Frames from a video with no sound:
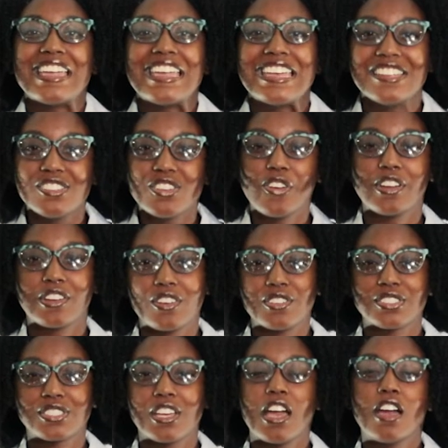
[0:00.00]
hindering
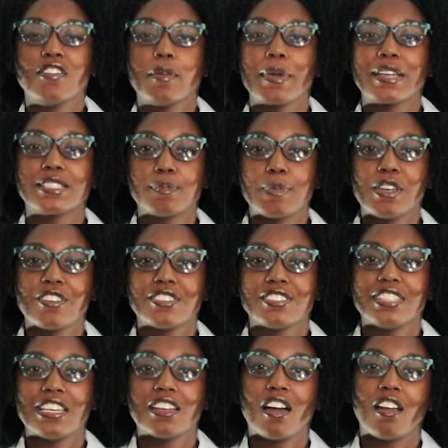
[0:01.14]
us from
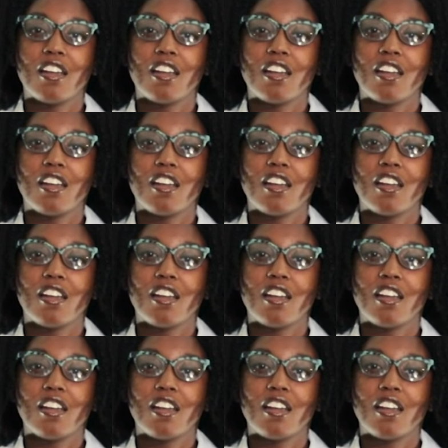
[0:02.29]
experiencing